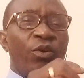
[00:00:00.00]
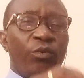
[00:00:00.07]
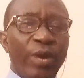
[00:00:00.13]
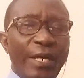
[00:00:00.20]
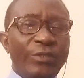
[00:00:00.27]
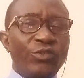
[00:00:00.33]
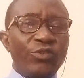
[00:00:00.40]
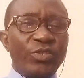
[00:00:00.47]

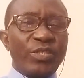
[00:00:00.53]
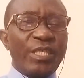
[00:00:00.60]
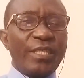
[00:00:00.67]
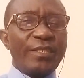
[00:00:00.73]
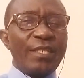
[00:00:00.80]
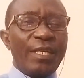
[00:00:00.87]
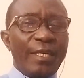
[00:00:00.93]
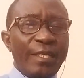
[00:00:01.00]

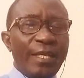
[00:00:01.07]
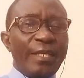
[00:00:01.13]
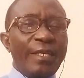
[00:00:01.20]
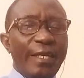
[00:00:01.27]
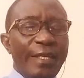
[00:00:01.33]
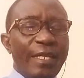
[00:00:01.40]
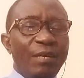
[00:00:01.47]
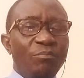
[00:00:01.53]
righteousness, and then
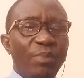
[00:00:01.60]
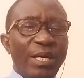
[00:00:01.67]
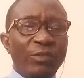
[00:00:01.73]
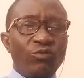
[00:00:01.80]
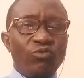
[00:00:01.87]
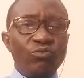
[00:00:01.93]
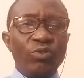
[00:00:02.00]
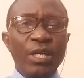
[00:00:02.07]
in the
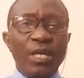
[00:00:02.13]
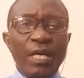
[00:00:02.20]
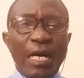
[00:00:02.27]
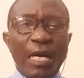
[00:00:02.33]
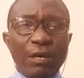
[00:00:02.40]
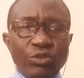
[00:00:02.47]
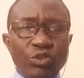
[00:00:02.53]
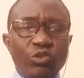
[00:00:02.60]
part two,
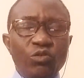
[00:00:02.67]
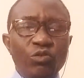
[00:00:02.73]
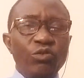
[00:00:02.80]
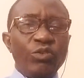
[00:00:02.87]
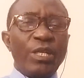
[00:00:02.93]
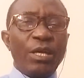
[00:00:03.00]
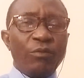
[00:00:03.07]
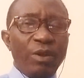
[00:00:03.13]
I'll show
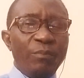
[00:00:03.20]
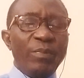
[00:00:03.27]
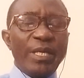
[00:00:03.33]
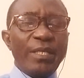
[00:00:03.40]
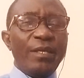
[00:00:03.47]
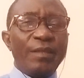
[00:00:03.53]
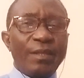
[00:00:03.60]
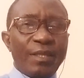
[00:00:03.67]
you the
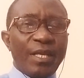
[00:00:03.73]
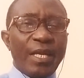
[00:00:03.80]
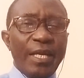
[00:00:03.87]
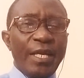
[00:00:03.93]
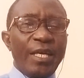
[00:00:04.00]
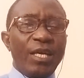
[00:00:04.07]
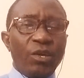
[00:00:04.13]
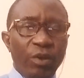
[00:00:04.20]
remaining three